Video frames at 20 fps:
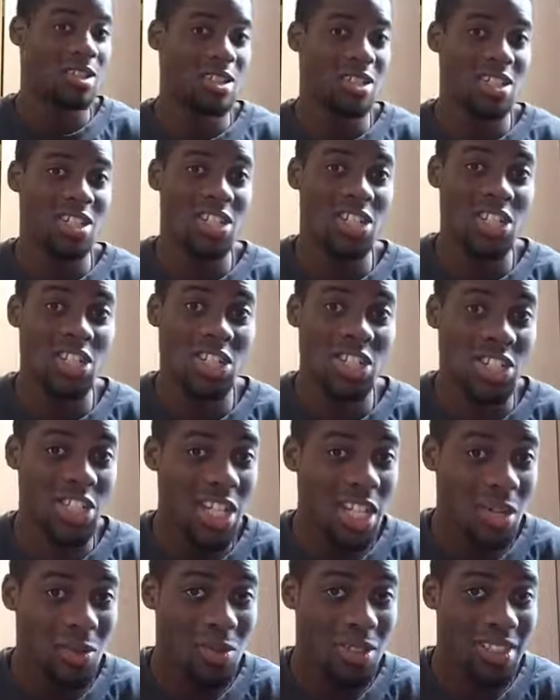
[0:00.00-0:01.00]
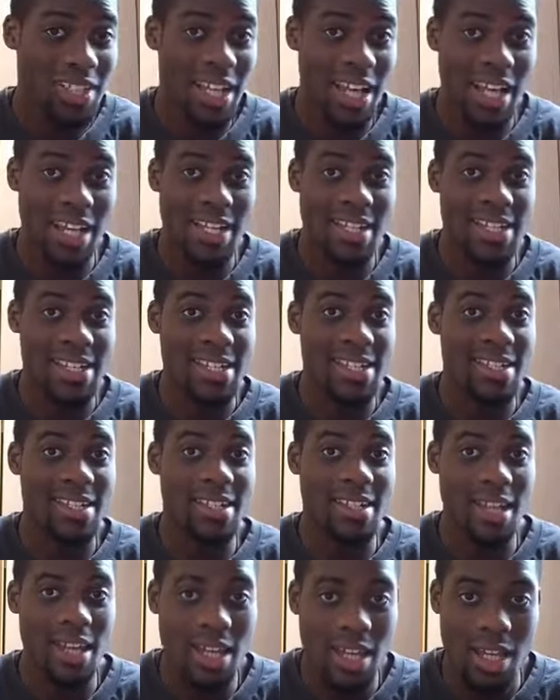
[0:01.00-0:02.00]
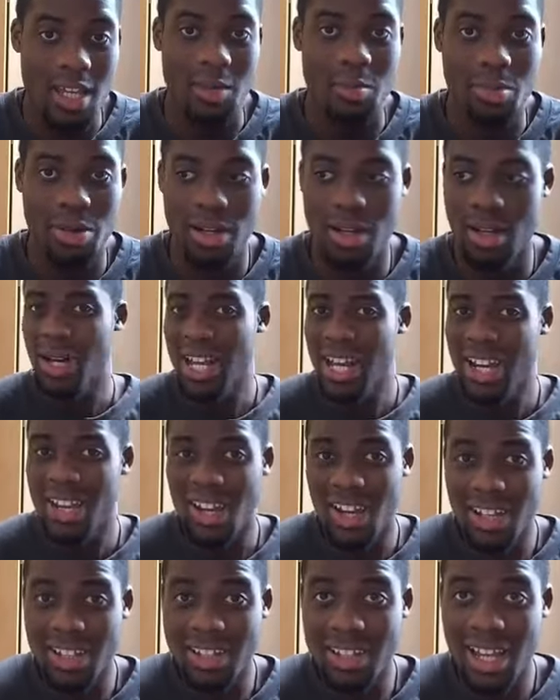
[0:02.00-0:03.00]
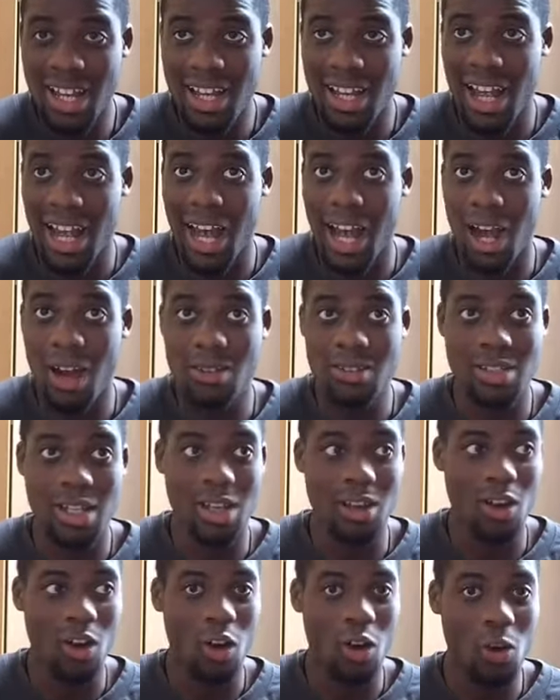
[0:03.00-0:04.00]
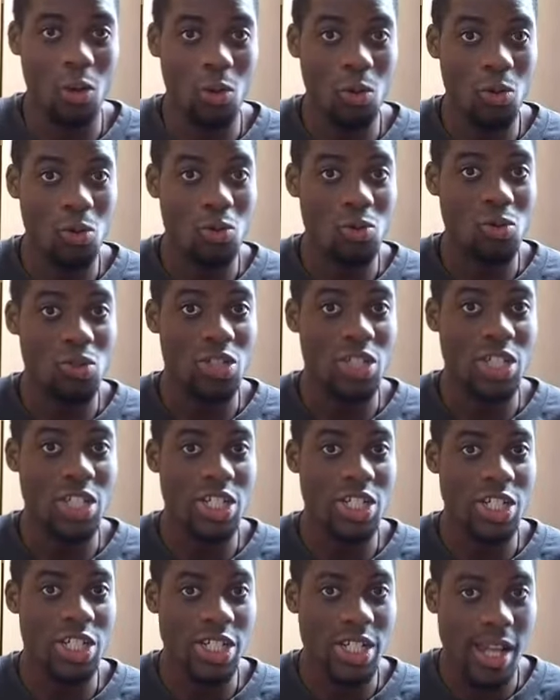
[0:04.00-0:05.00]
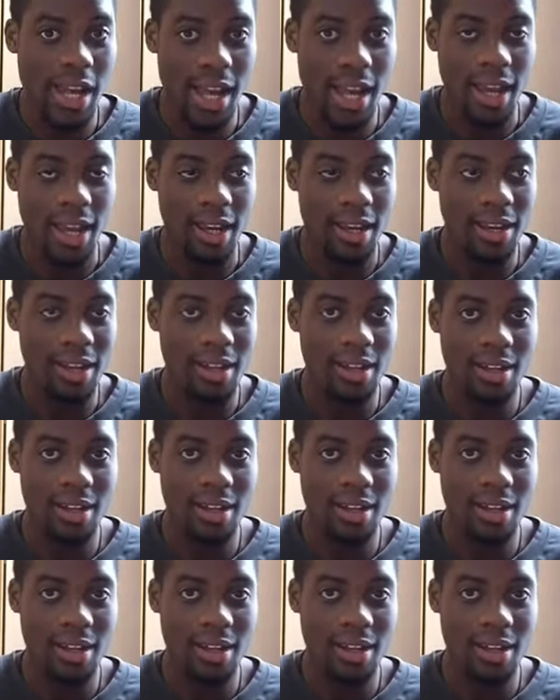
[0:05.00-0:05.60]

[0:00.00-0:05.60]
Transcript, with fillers: Shit was getting deep. When I heard that, I was like, oh shit.